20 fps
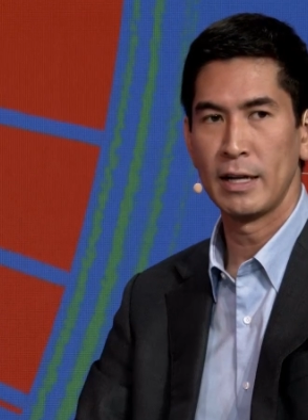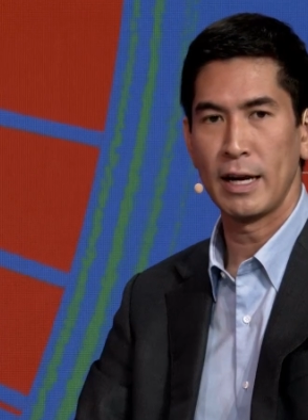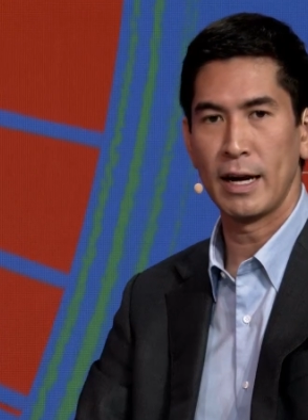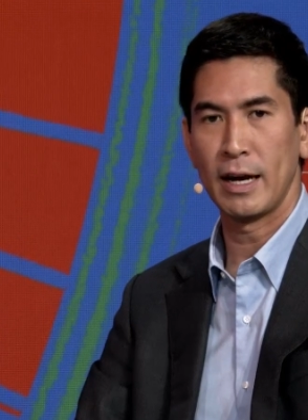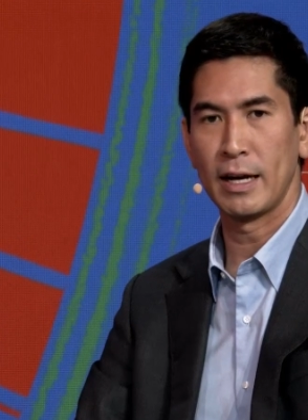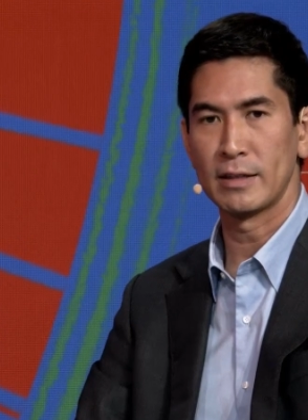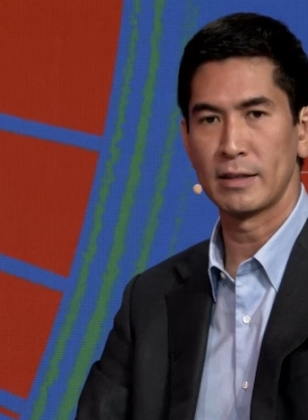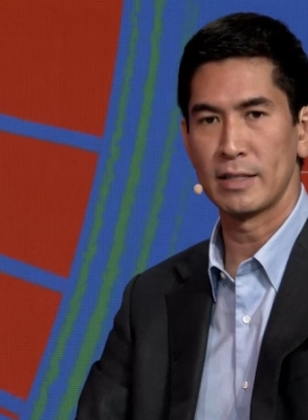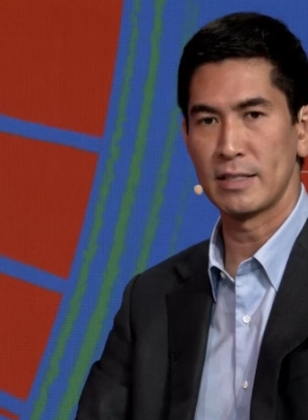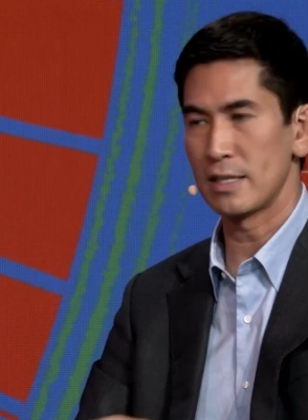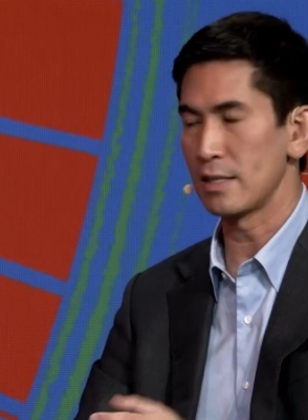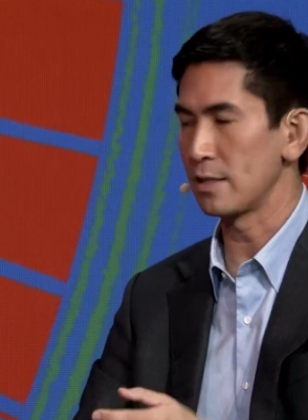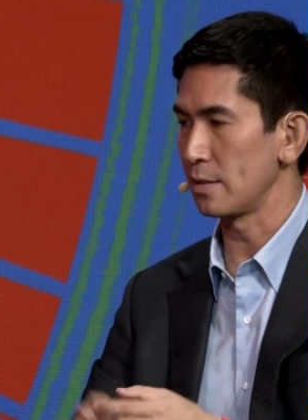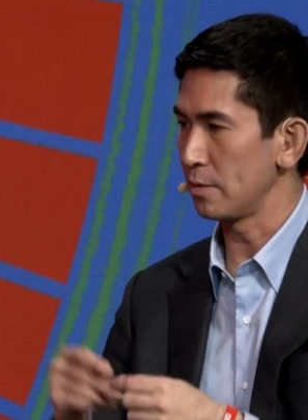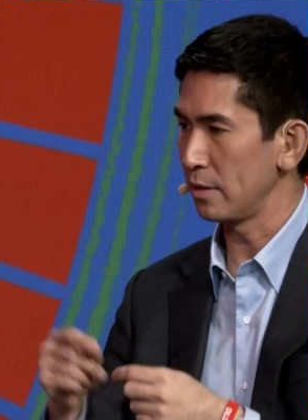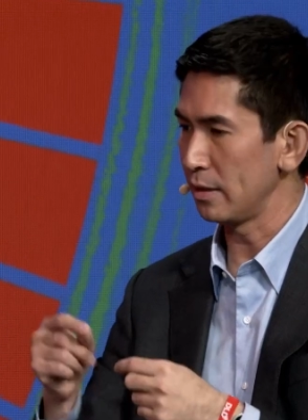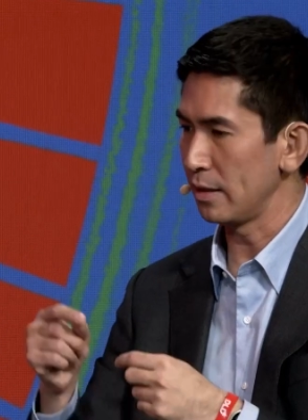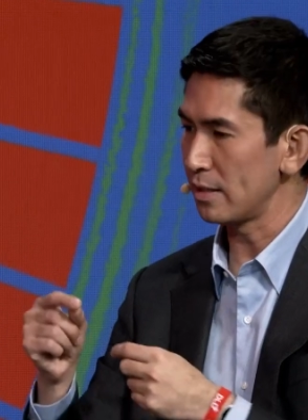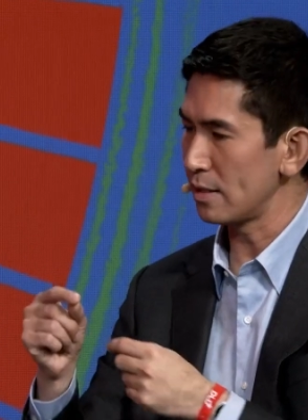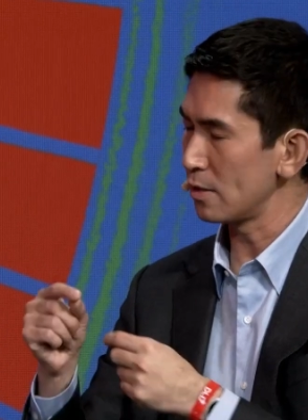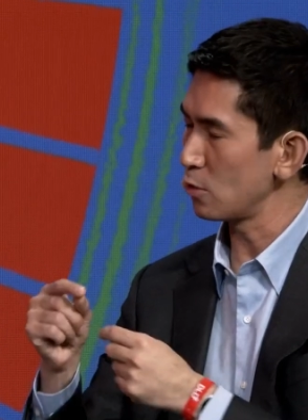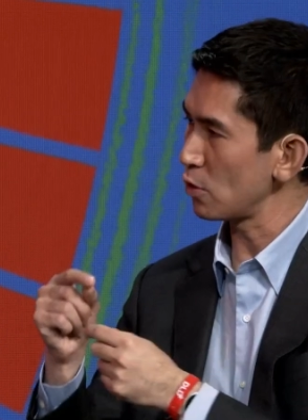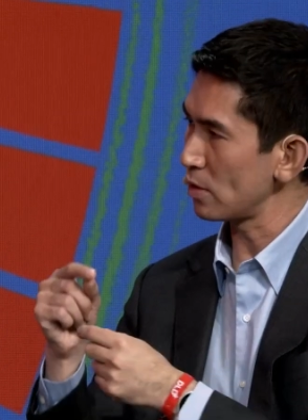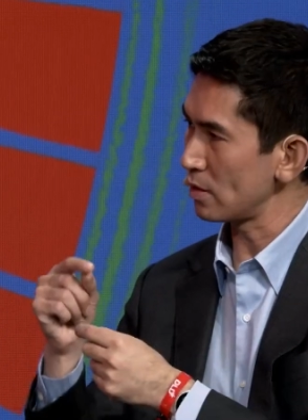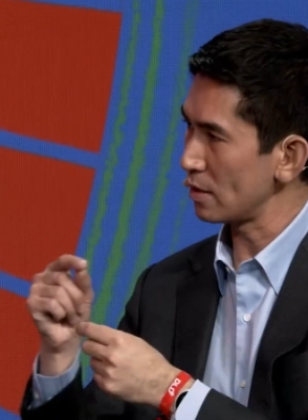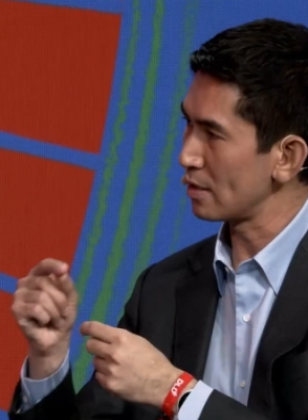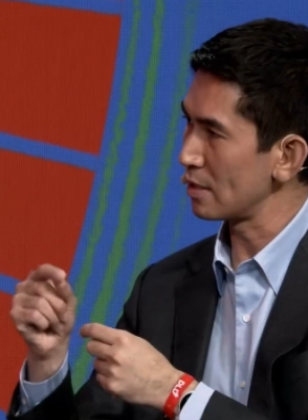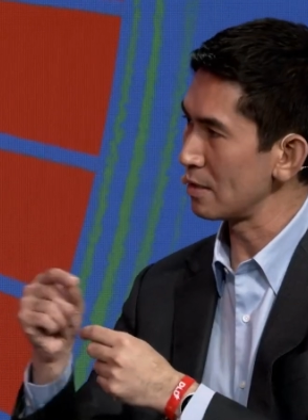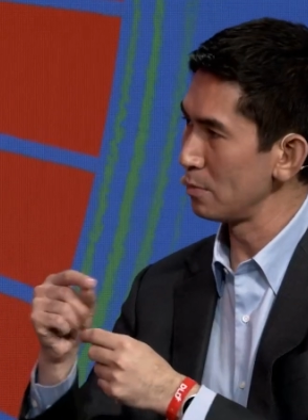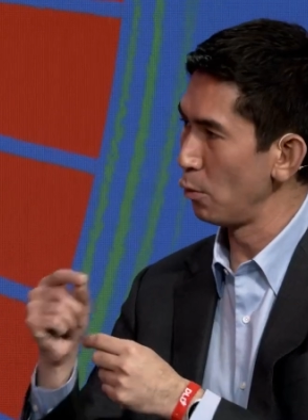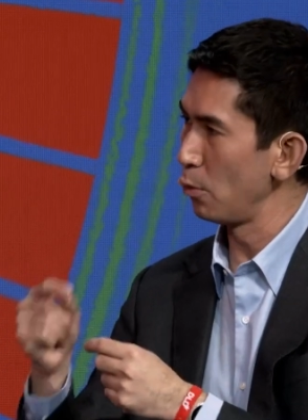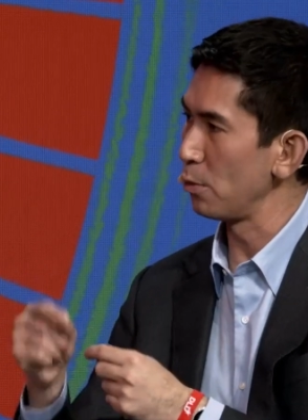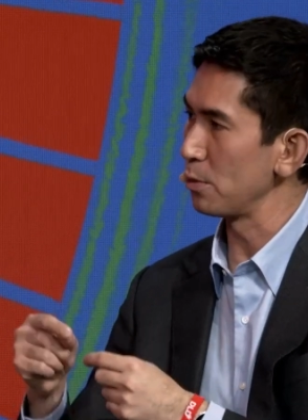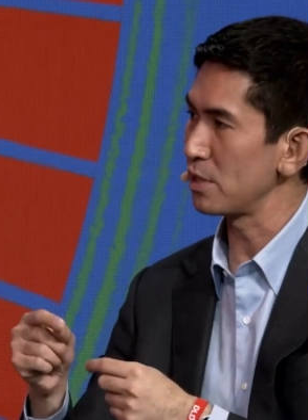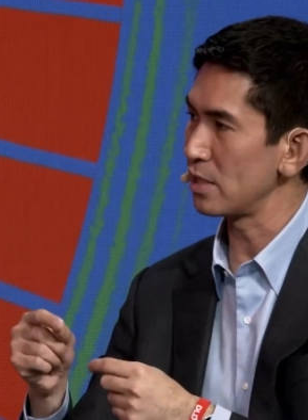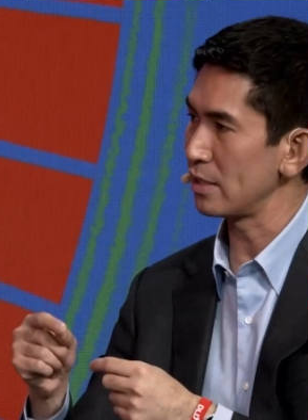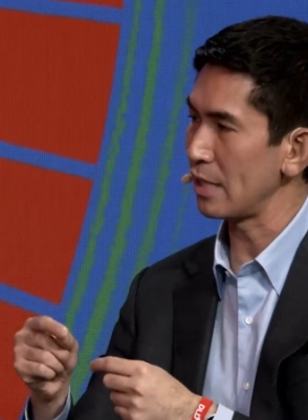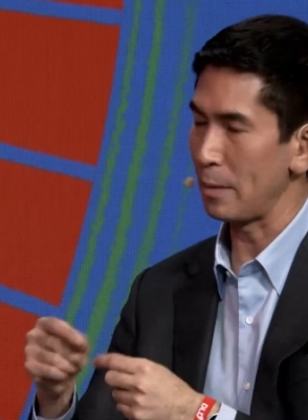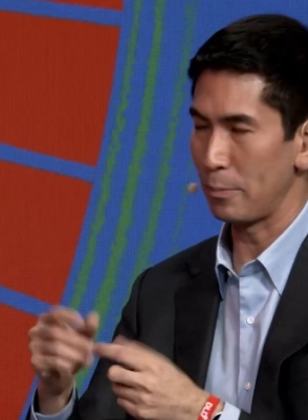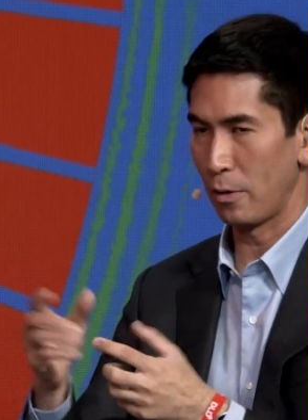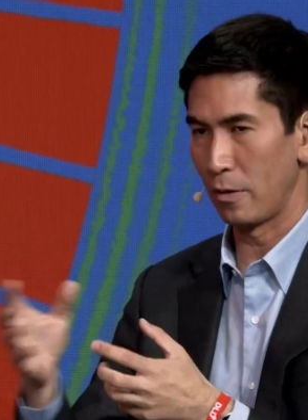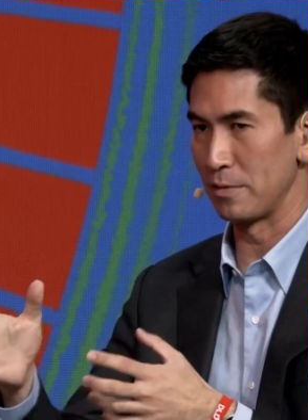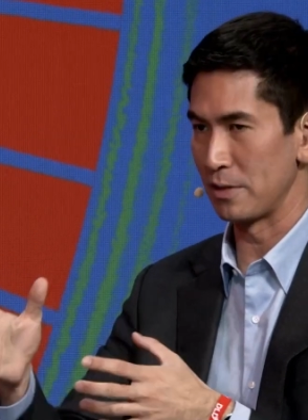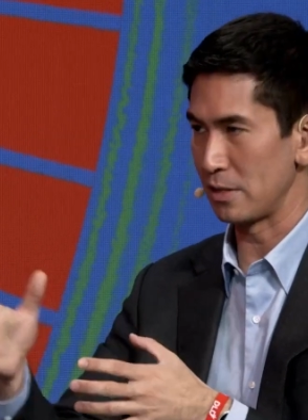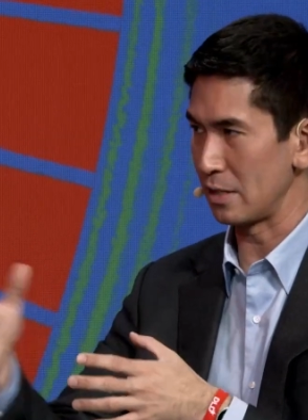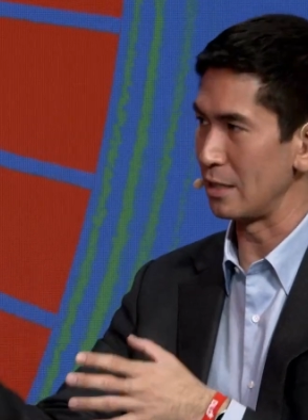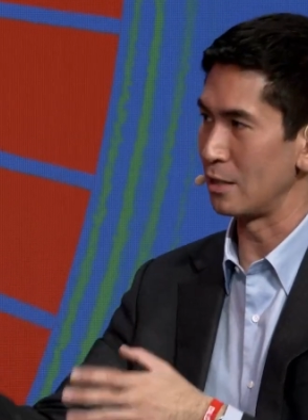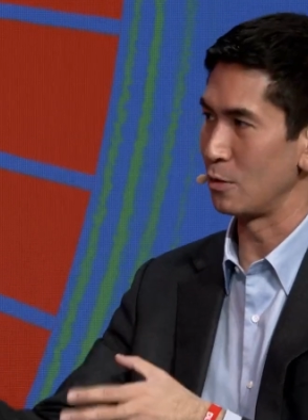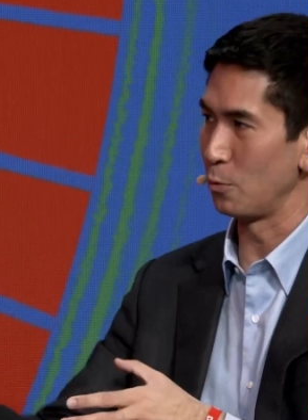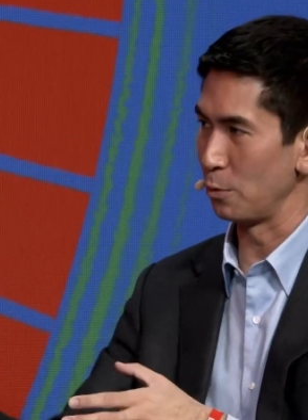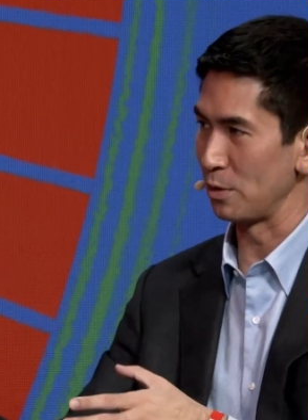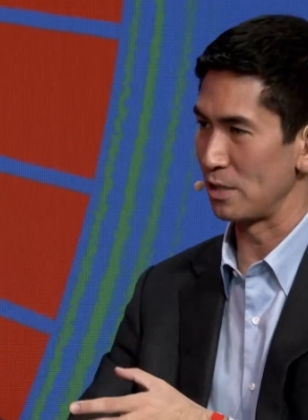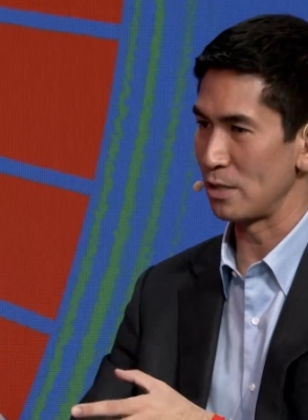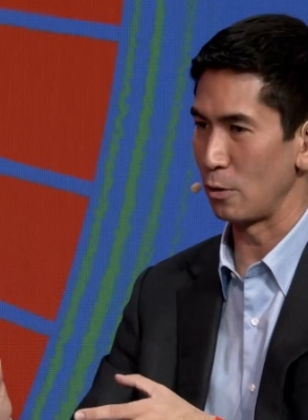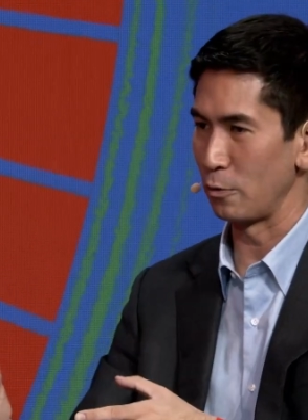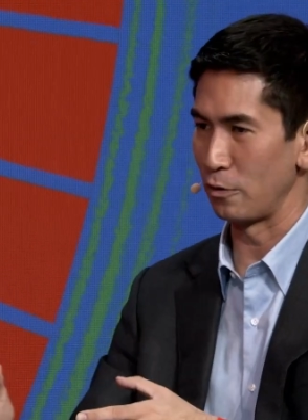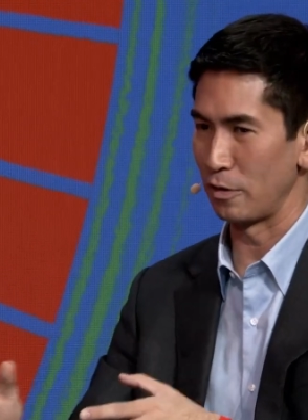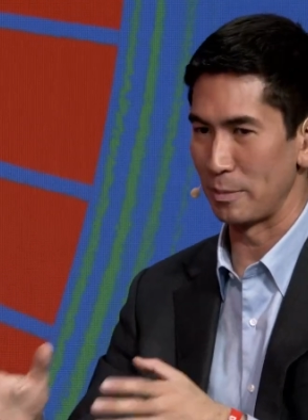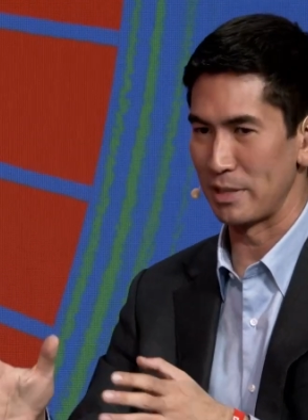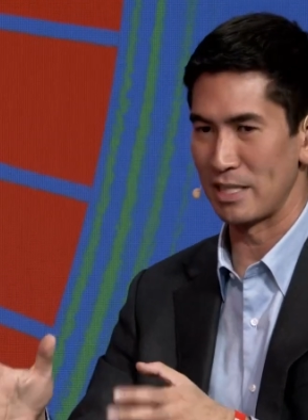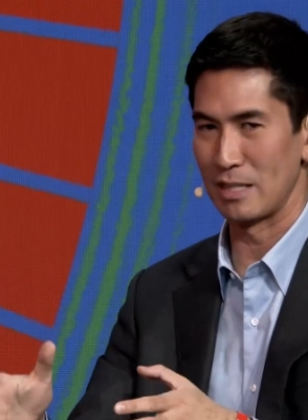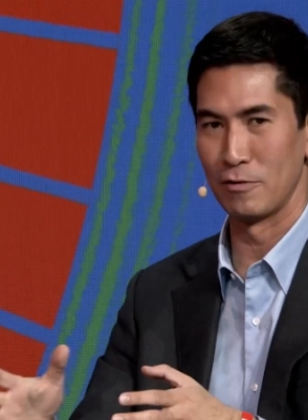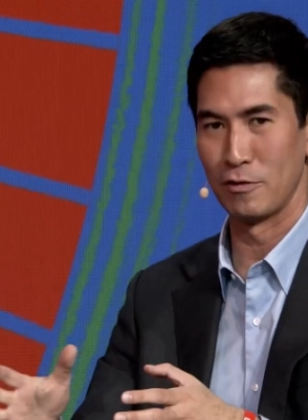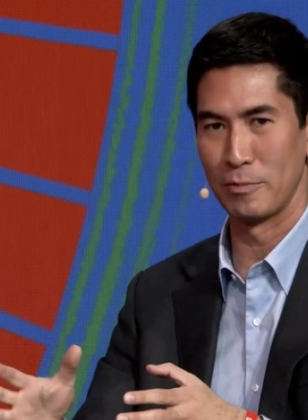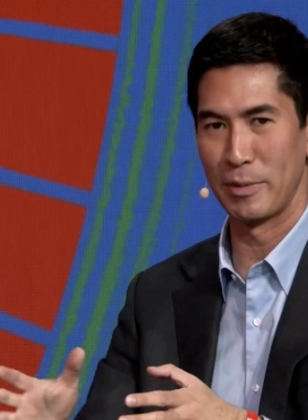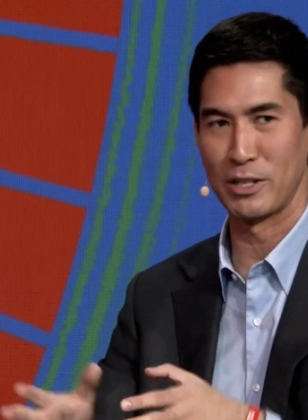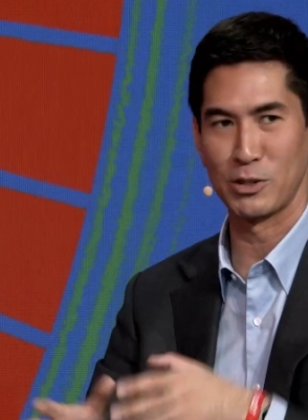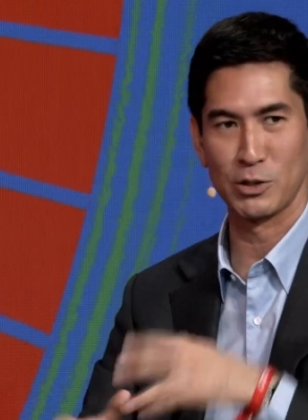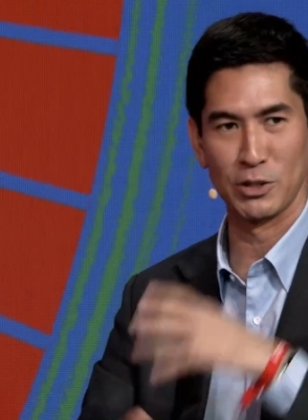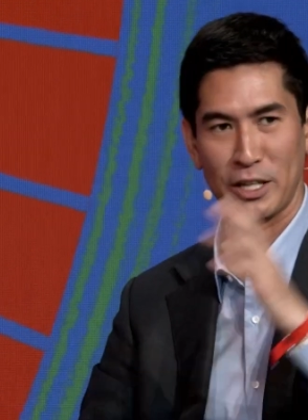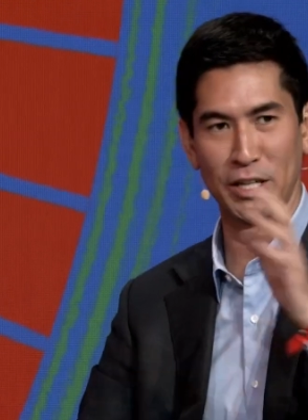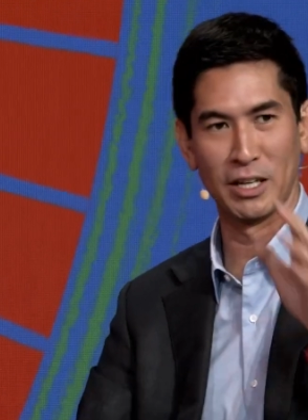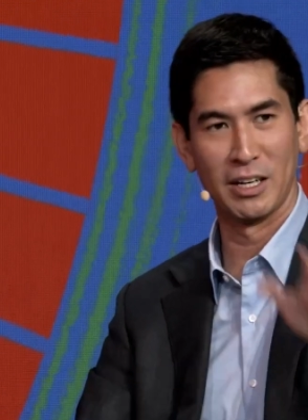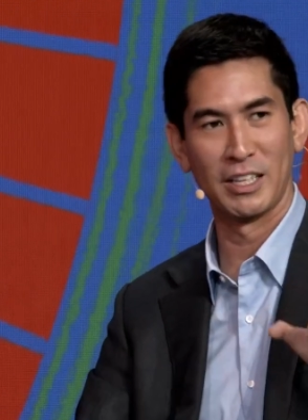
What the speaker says: And this is just a small step, obviously, towards solving misinformation.